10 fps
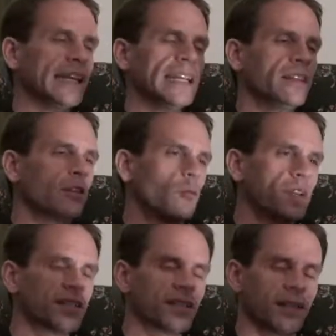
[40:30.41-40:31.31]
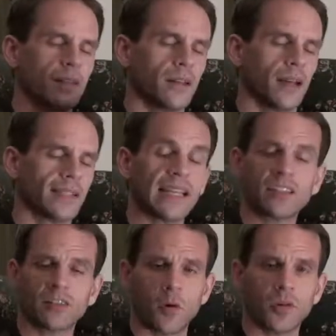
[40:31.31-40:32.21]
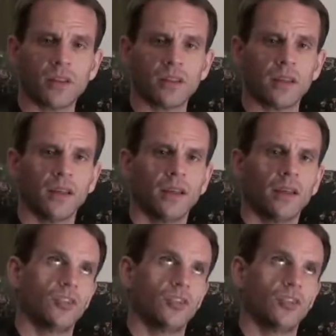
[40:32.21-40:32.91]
And in the recent testimony that